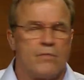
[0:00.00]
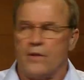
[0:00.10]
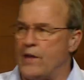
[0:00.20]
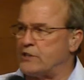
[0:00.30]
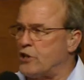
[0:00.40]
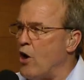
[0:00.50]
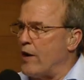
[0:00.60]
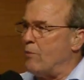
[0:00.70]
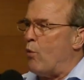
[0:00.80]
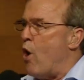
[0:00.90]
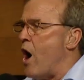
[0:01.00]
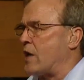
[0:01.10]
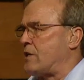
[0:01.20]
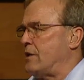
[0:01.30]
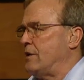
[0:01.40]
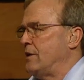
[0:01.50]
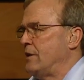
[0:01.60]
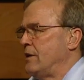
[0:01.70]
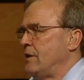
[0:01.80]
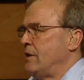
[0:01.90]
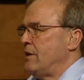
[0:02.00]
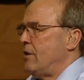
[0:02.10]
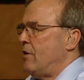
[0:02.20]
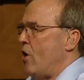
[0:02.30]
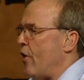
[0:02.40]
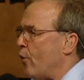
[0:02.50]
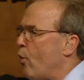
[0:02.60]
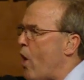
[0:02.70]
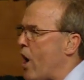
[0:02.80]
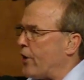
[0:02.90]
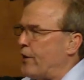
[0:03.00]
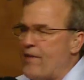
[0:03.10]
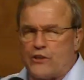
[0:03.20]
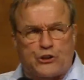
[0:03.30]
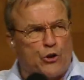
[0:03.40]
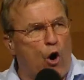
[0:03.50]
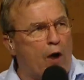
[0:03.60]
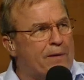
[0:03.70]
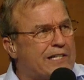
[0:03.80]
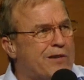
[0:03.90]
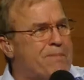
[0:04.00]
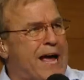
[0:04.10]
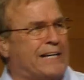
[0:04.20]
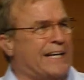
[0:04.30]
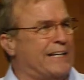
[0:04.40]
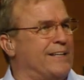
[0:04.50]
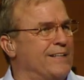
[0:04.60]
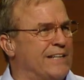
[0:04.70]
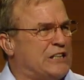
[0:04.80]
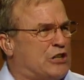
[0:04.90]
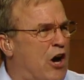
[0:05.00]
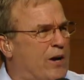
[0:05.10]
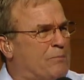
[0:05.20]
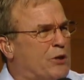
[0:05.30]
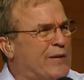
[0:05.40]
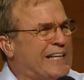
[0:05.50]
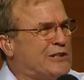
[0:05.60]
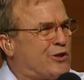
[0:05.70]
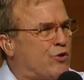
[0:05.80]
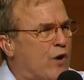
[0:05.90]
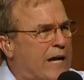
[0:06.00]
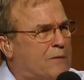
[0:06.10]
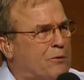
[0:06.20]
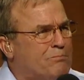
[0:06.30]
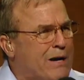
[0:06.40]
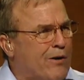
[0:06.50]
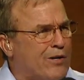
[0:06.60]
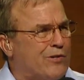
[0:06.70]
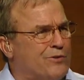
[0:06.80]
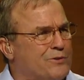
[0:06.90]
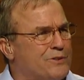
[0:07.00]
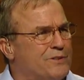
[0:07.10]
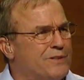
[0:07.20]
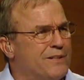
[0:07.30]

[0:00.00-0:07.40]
They saw him walk on the water in the storm and command it. They saw him do incredible miracles.